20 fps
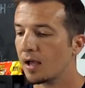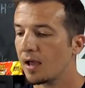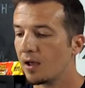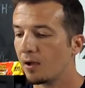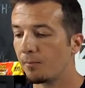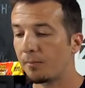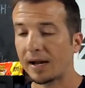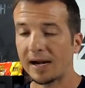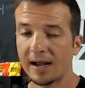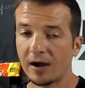
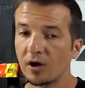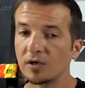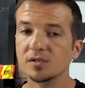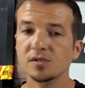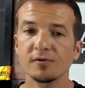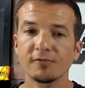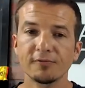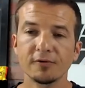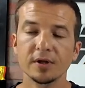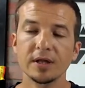but I also
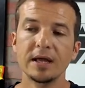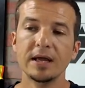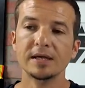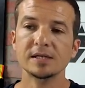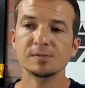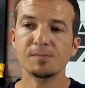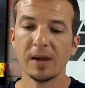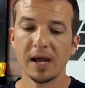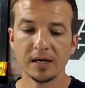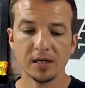fully
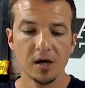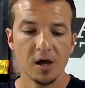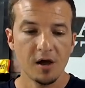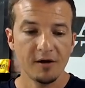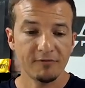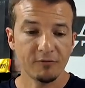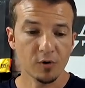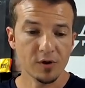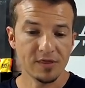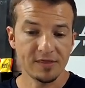expect
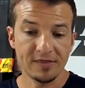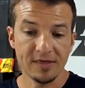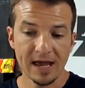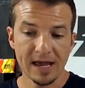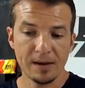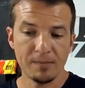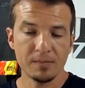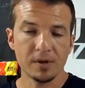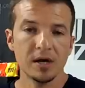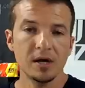for
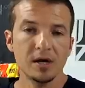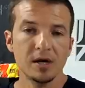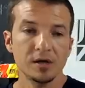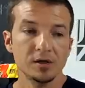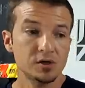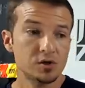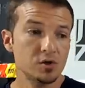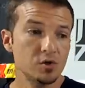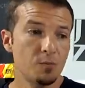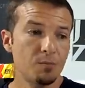them
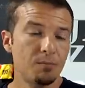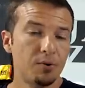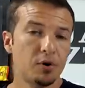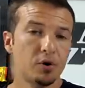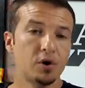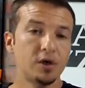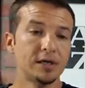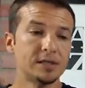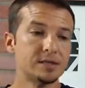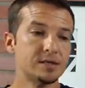to
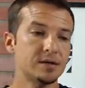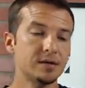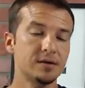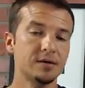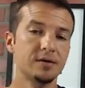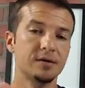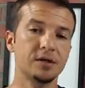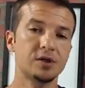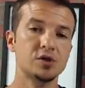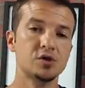put
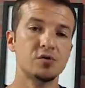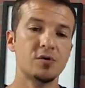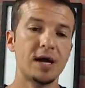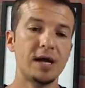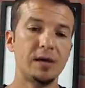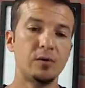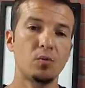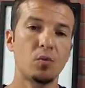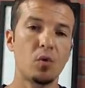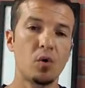the
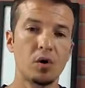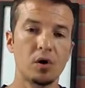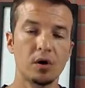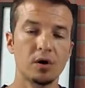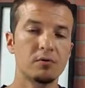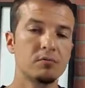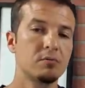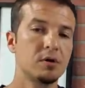trade war